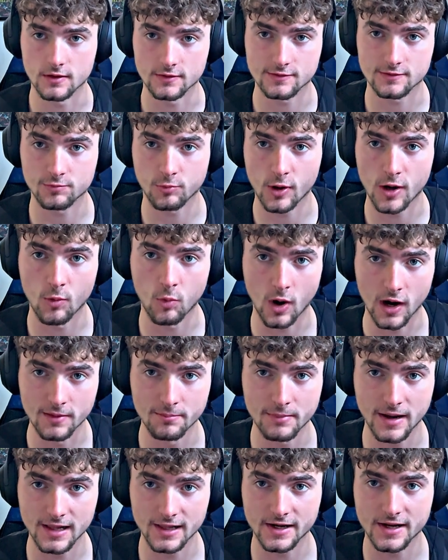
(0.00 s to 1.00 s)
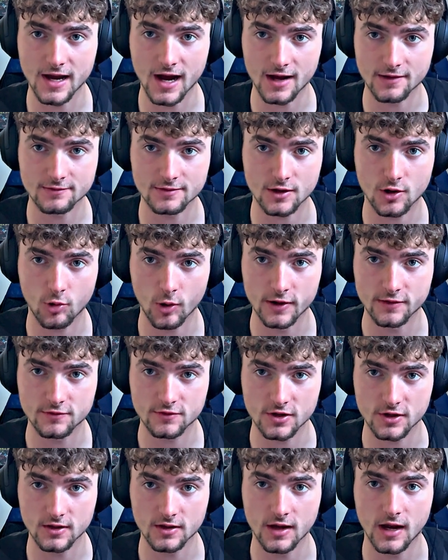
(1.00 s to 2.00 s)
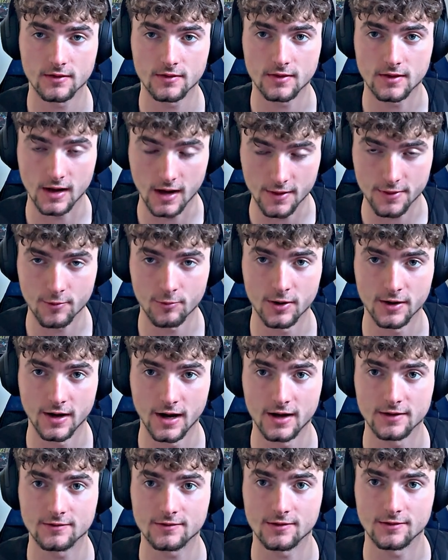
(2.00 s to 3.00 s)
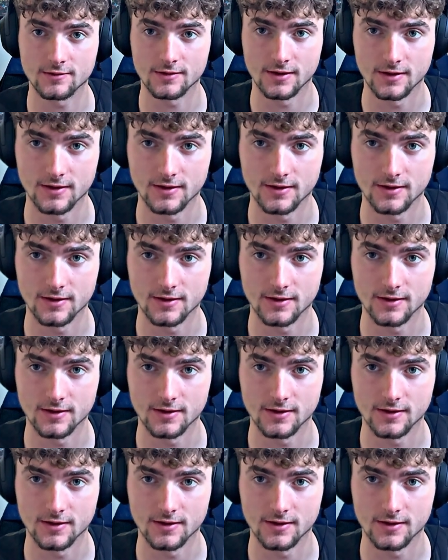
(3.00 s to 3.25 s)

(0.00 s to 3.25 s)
This is where one melody asks a question, the other one answers